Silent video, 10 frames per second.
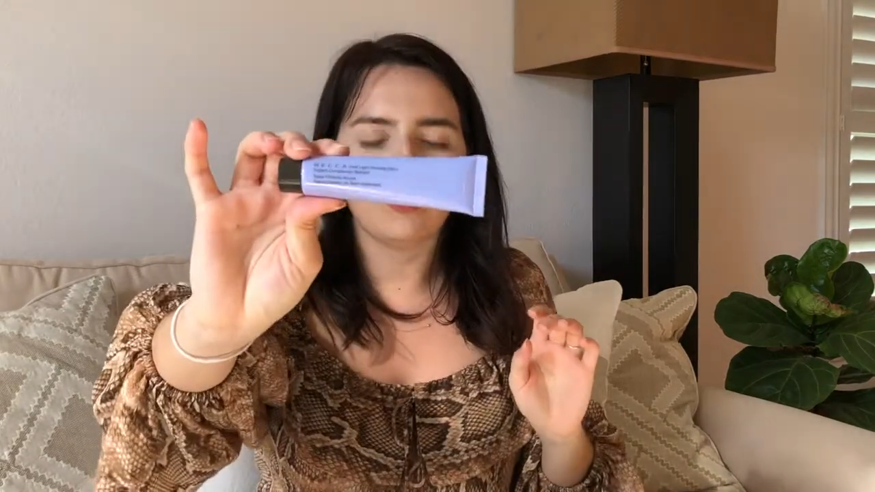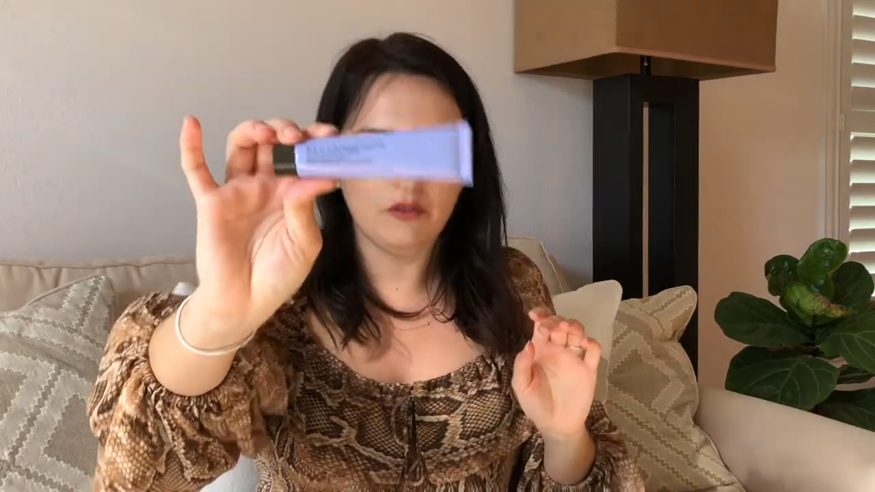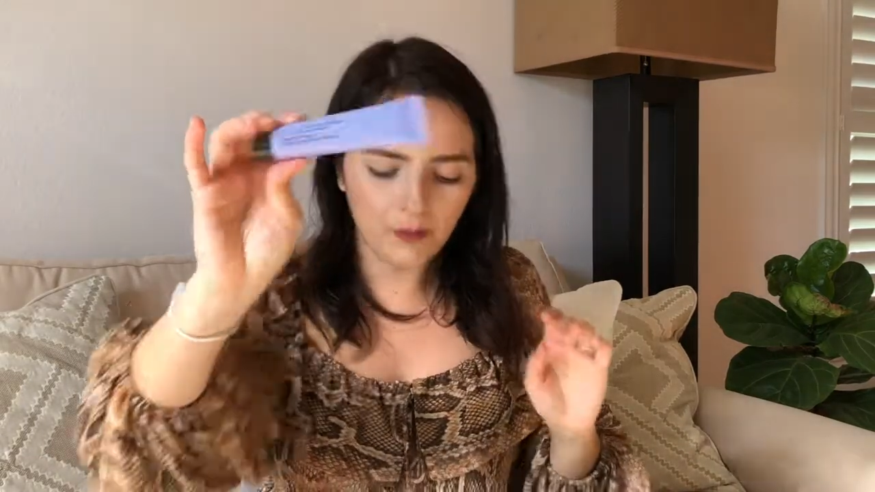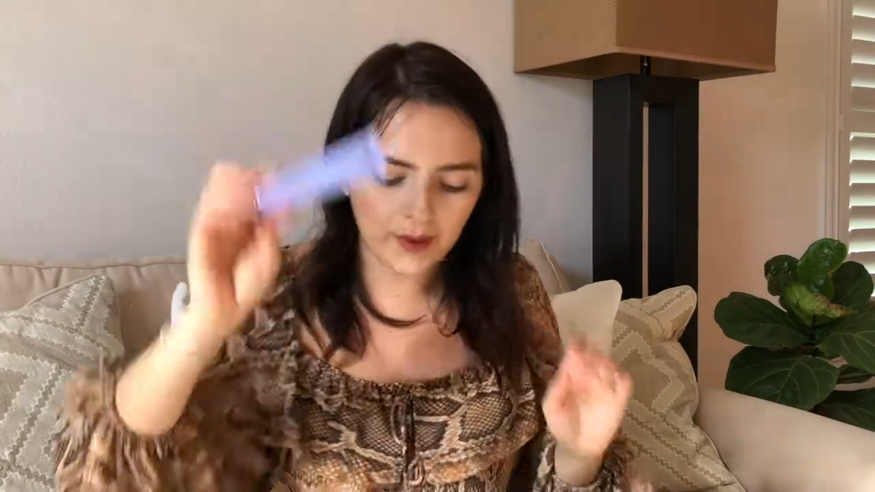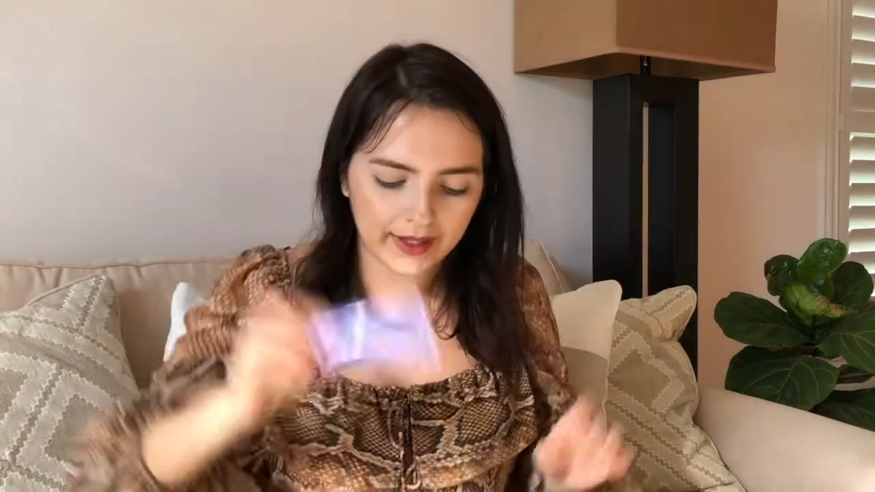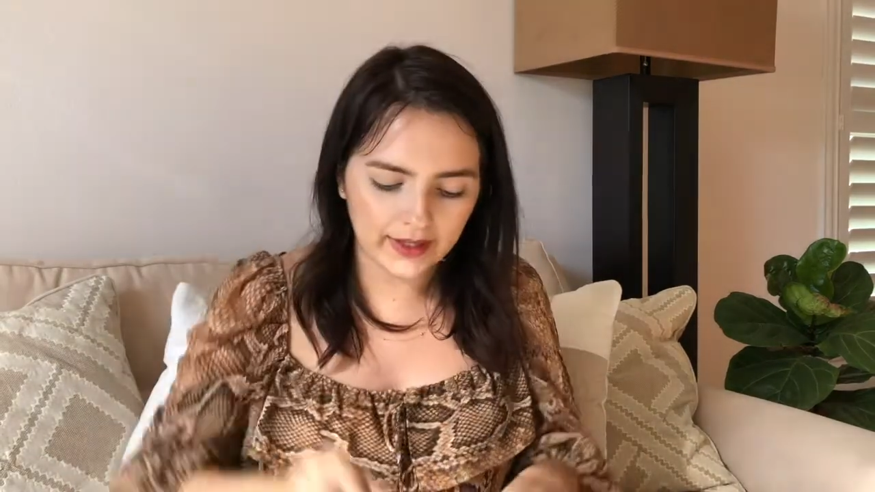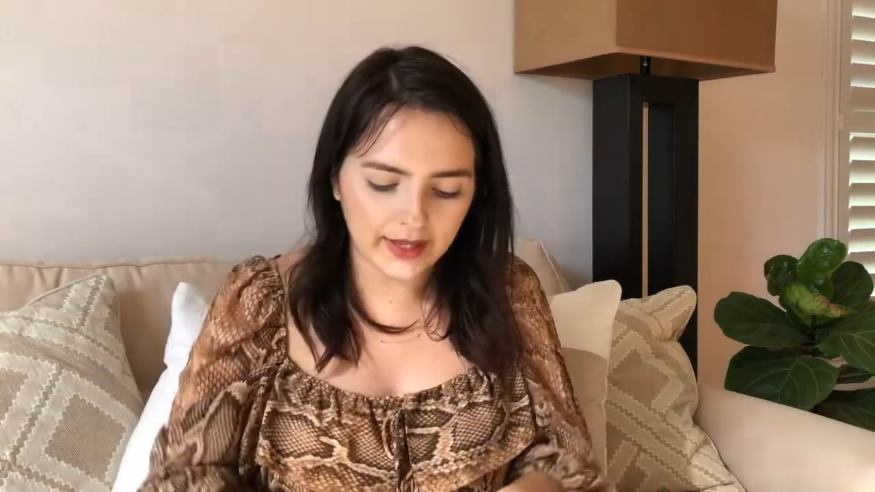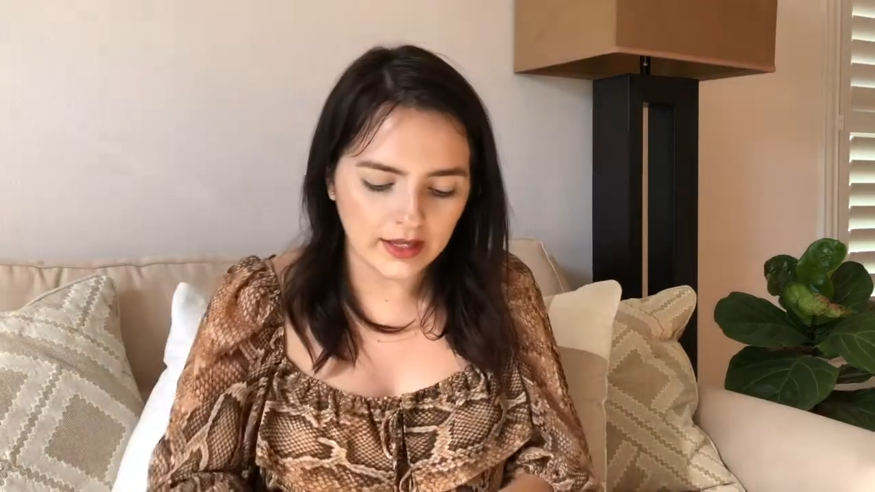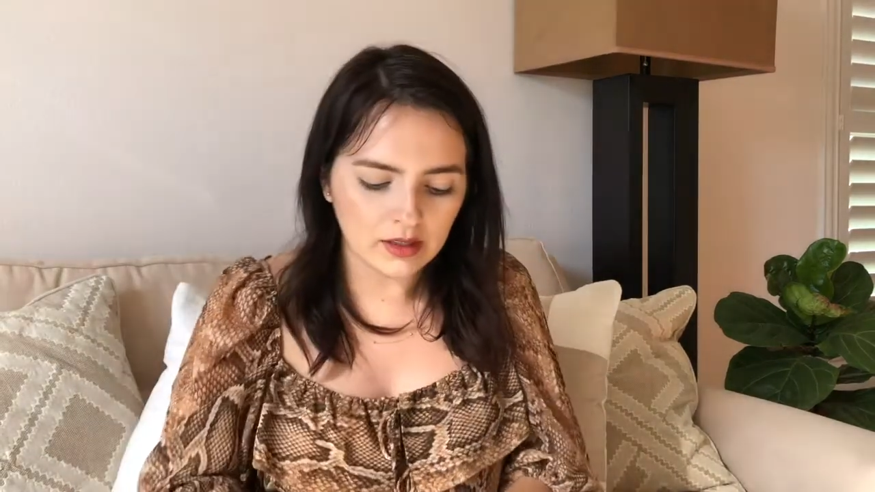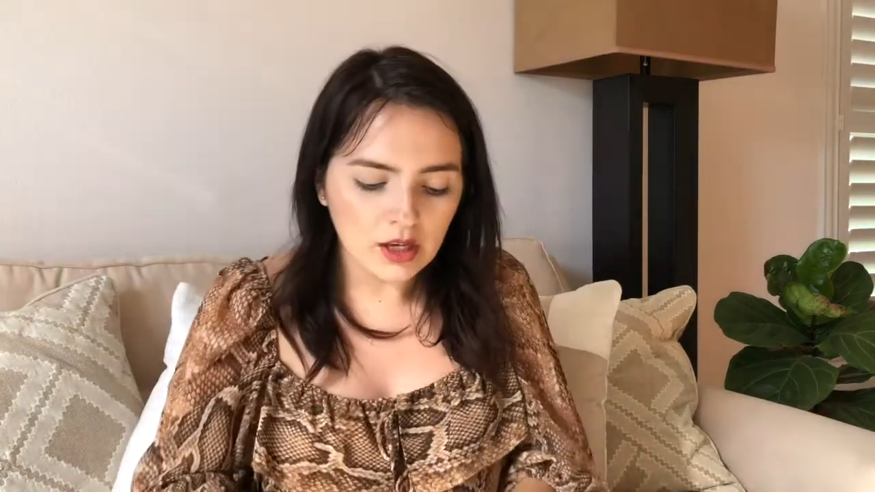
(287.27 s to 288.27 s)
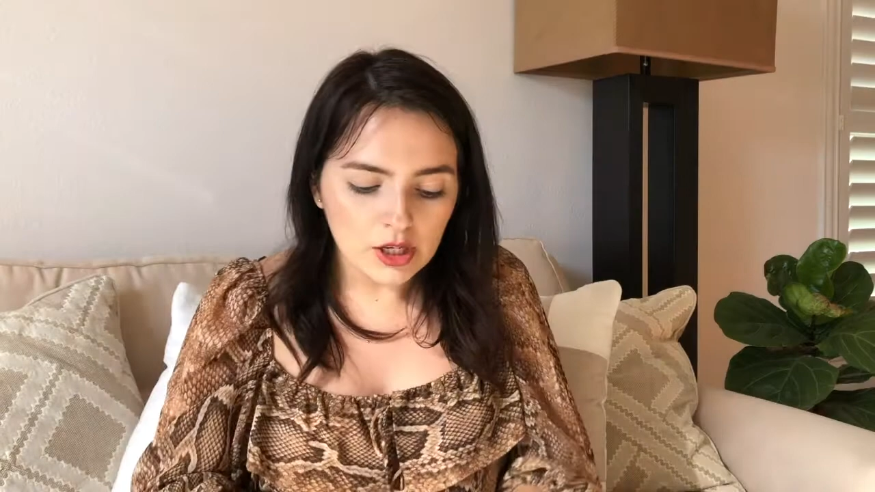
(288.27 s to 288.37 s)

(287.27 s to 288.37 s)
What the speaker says: from Becca again.